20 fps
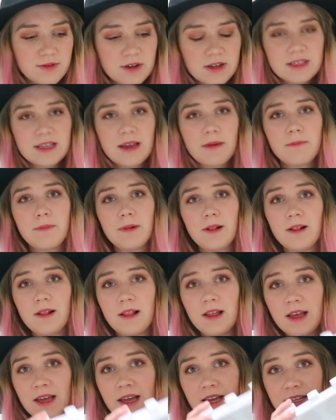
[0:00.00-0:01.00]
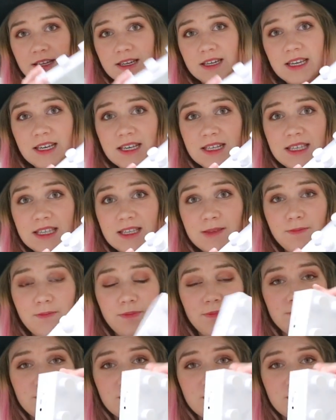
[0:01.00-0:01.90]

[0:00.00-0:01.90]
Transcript: For example, this